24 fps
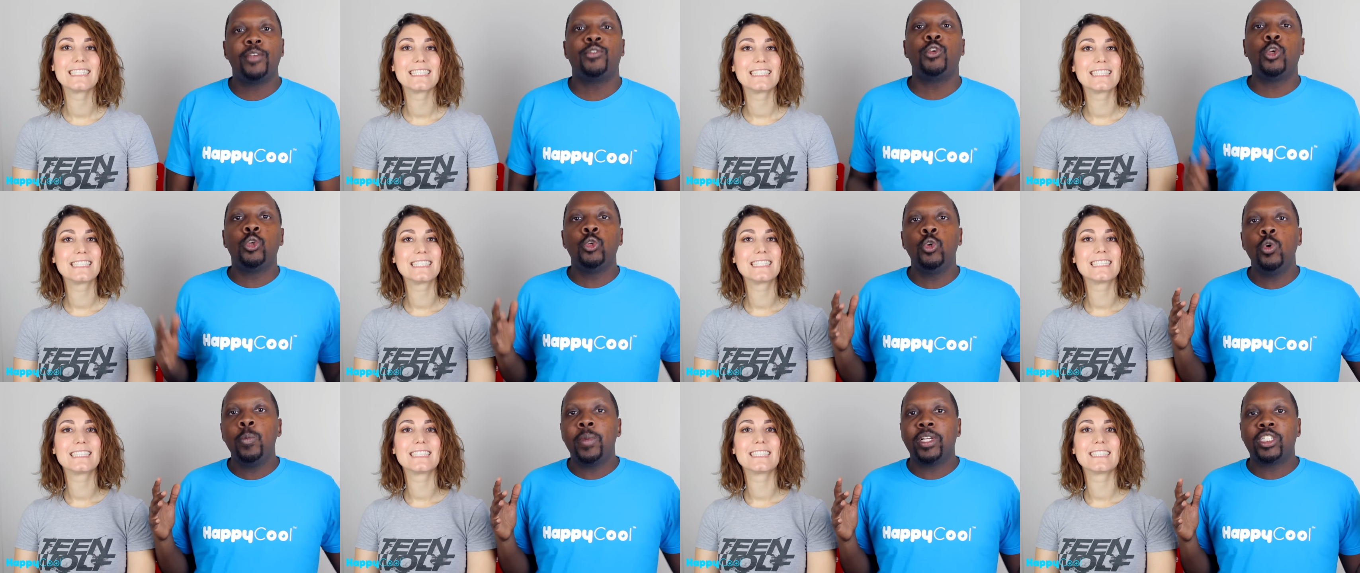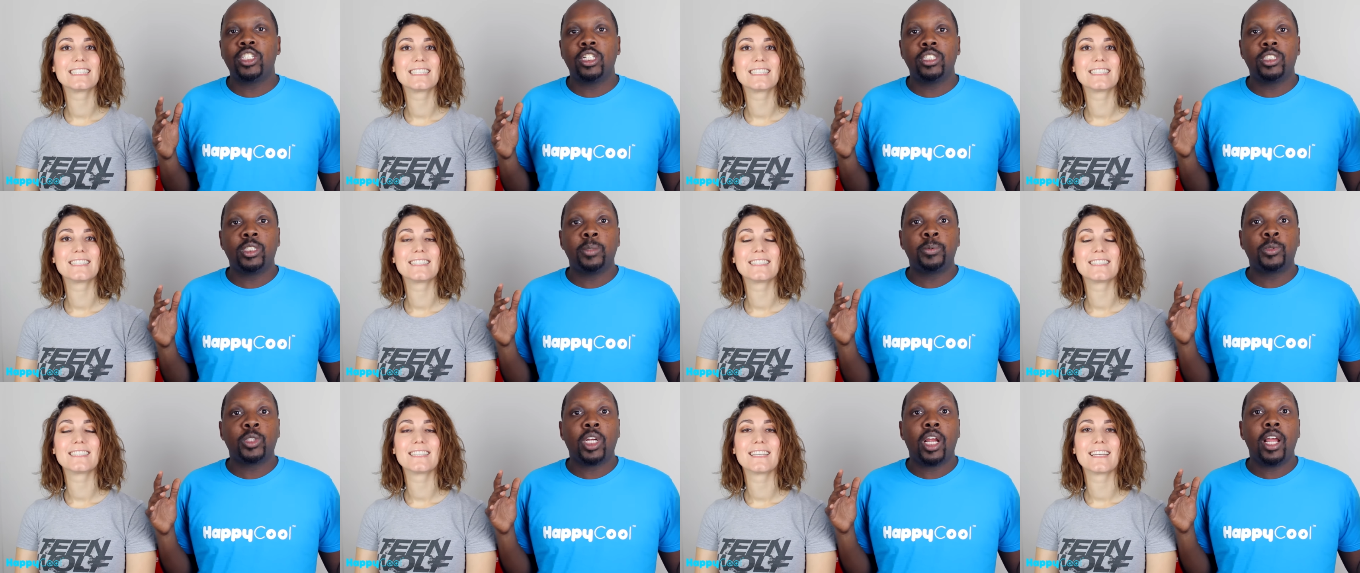Speaker 1: If you're new, make sure to
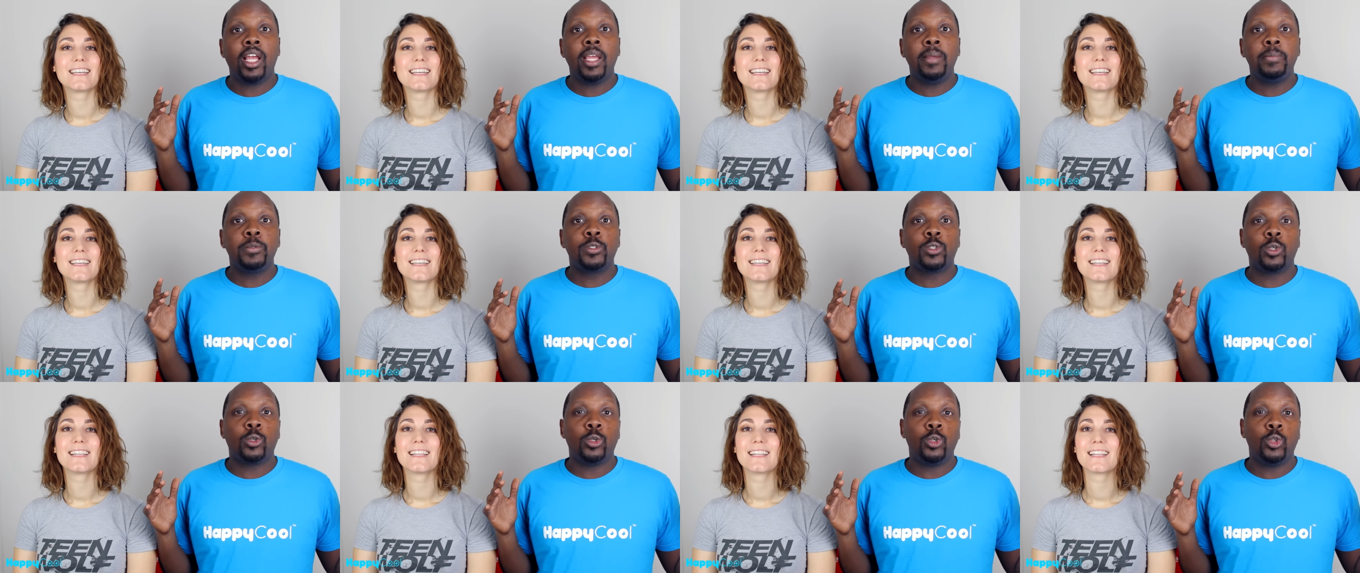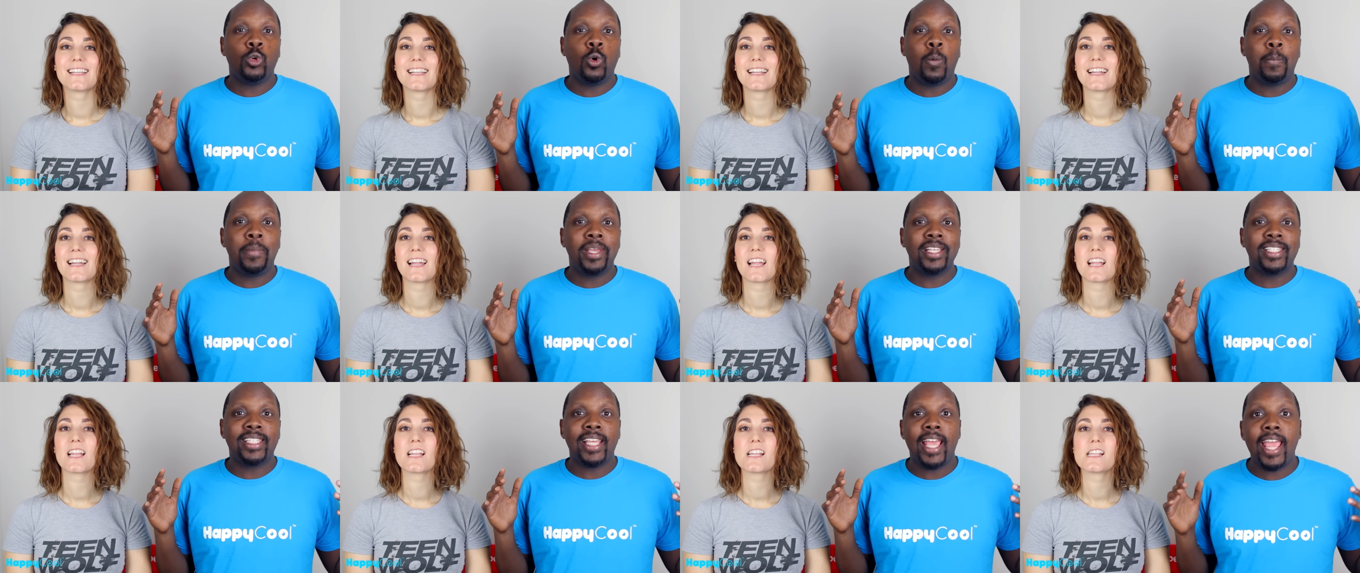subscribe so you
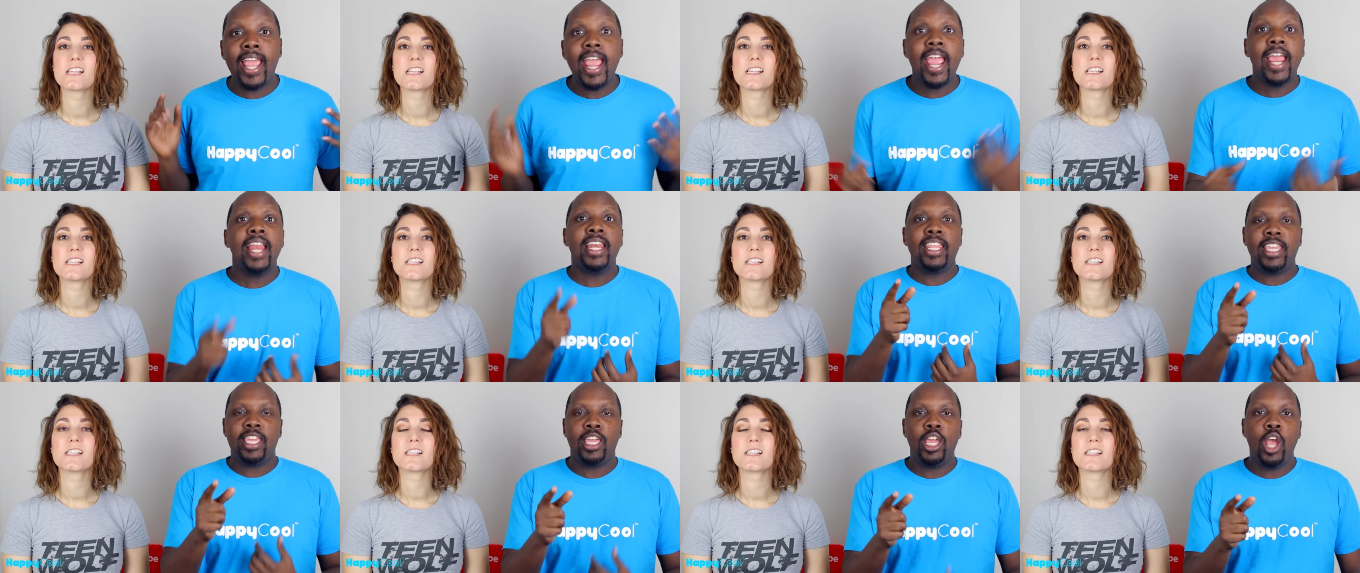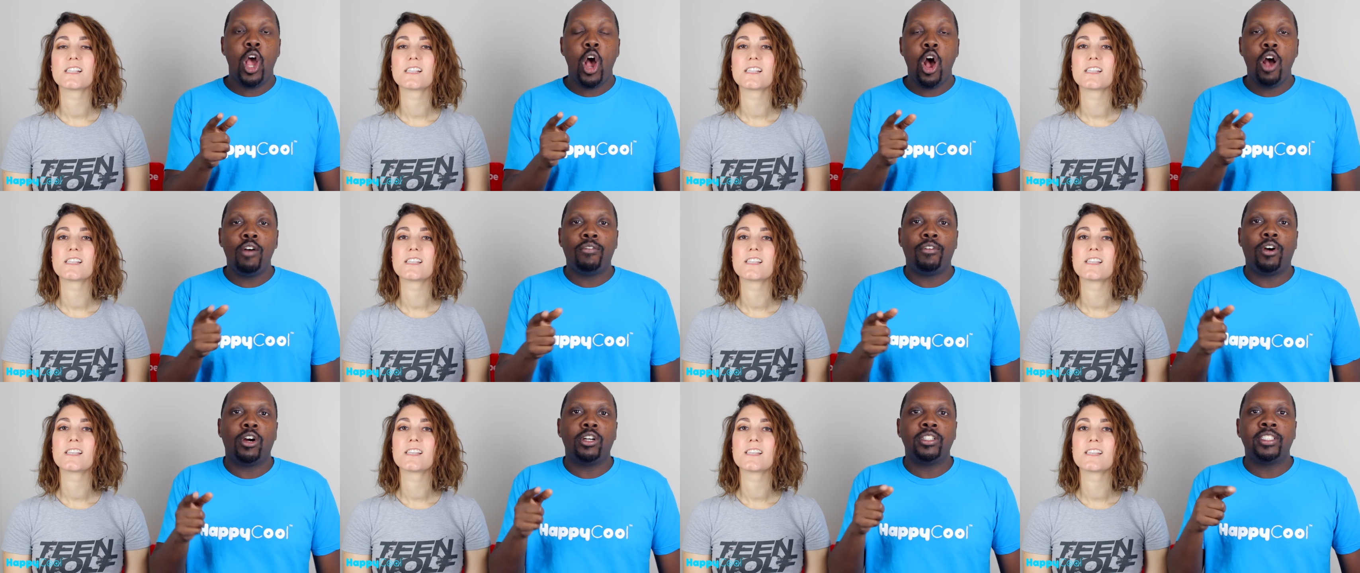don't miss any
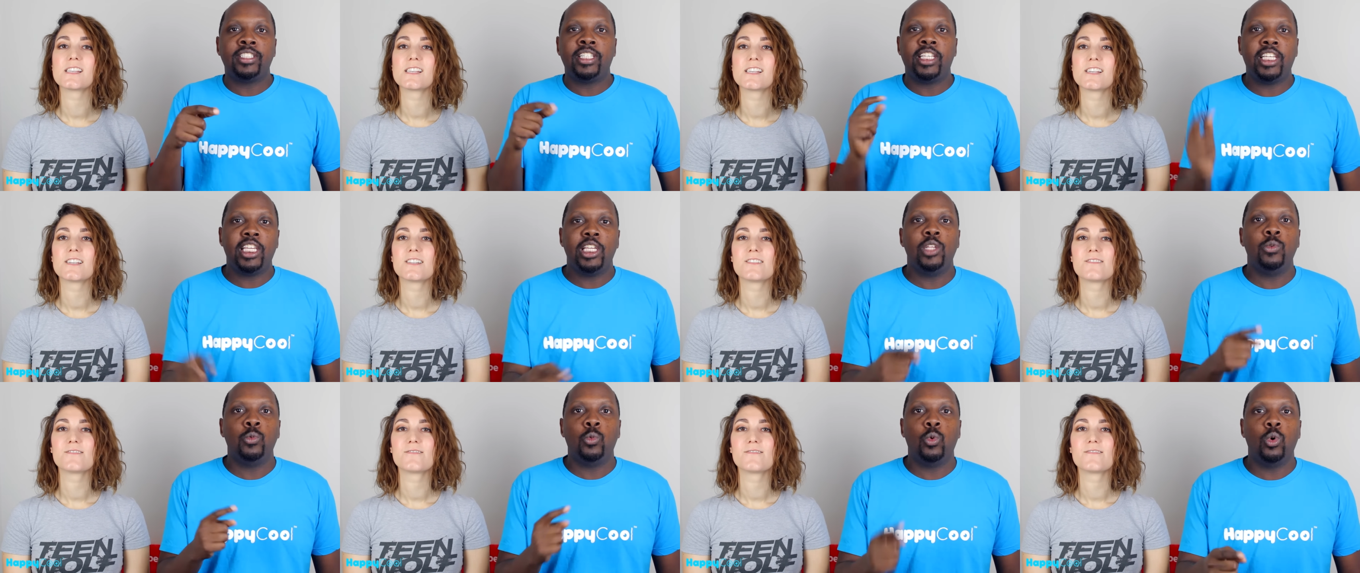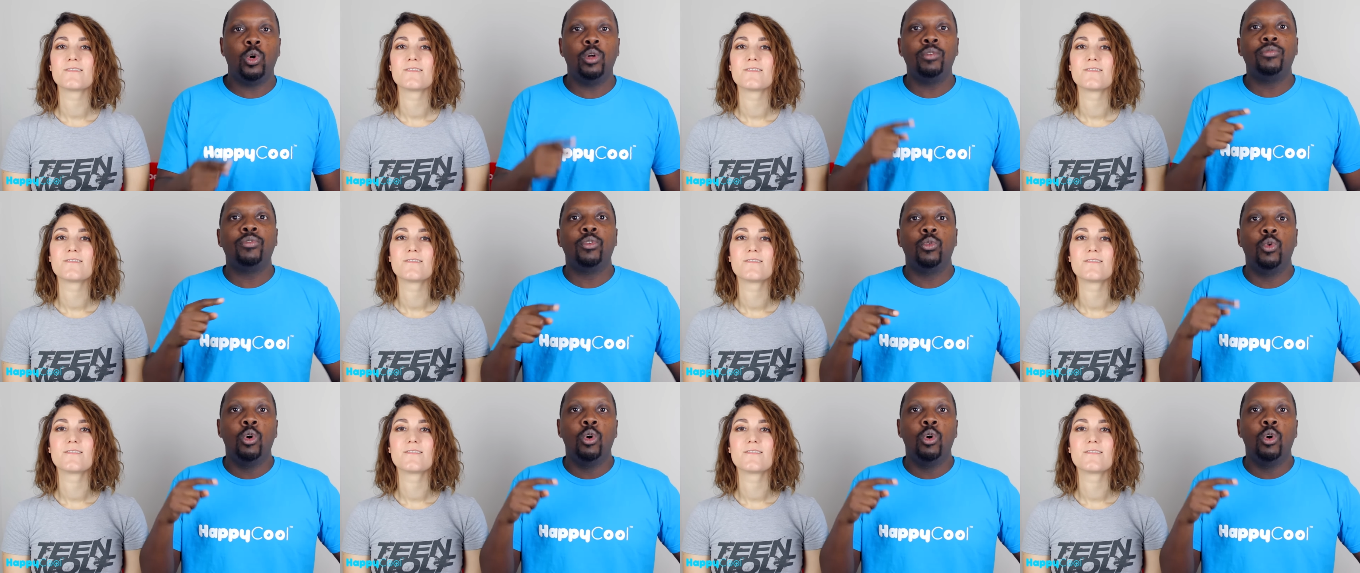of our Teen Wolf